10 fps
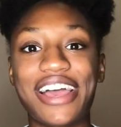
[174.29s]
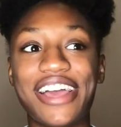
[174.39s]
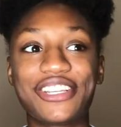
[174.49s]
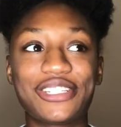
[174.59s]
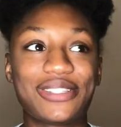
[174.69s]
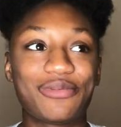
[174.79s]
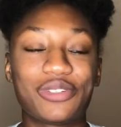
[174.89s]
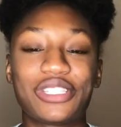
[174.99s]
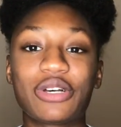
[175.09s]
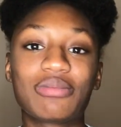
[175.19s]
I just
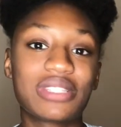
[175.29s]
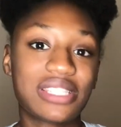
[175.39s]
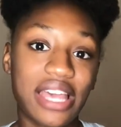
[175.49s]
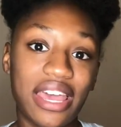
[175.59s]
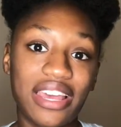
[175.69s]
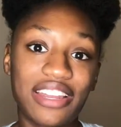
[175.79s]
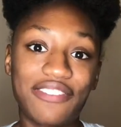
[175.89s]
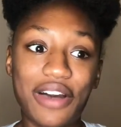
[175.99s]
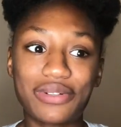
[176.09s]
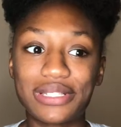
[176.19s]
was so upset. If
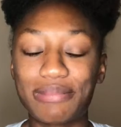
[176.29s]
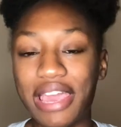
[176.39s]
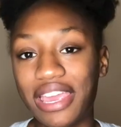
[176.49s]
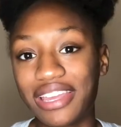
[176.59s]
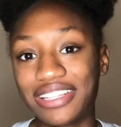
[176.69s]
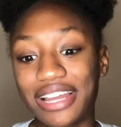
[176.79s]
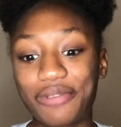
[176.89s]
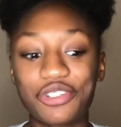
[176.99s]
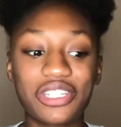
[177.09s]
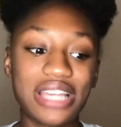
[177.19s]
I was in pain, then I
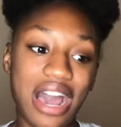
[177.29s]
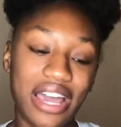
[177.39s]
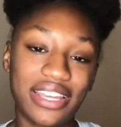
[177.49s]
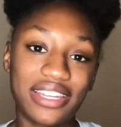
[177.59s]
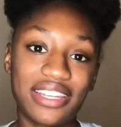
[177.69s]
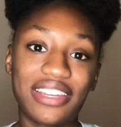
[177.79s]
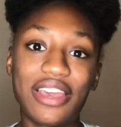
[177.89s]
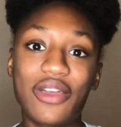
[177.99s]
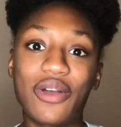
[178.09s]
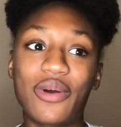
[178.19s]
would just hide it,
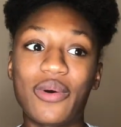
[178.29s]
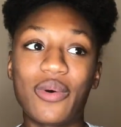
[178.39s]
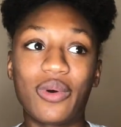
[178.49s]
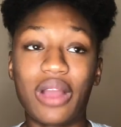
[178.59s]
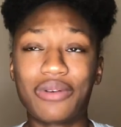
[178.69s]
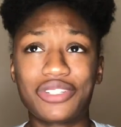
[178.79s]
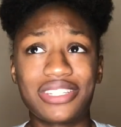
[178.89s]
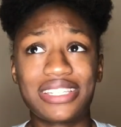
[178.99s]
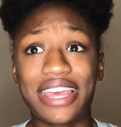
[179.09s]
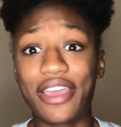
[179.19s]
or I would
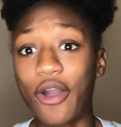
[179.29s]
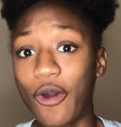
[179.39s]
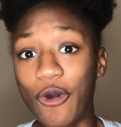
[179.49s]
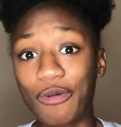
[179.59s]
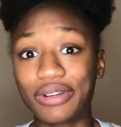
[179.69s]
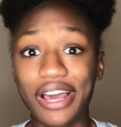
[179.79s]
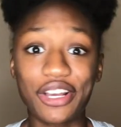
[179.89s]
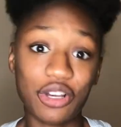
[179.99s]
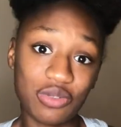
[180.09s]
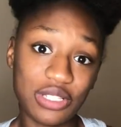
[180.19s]
just stay home and
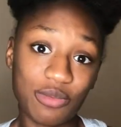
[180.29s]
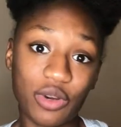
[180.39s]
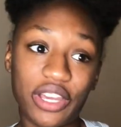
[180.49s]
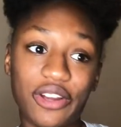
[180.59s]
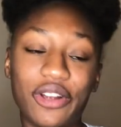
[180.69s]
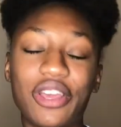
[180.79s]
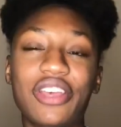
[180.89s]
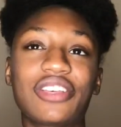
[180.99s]
not go somewhere.